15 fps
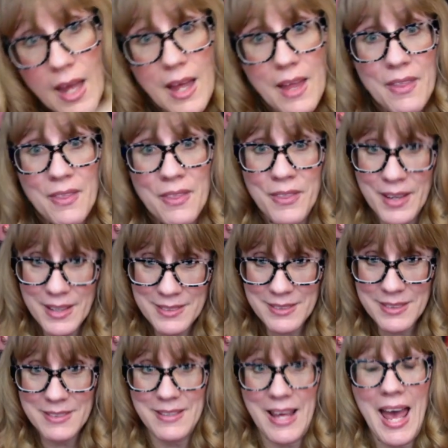This
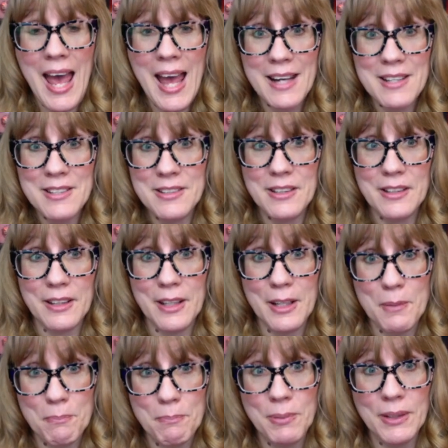is actually,
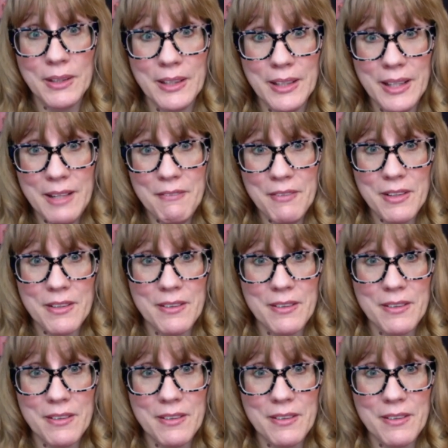believe it or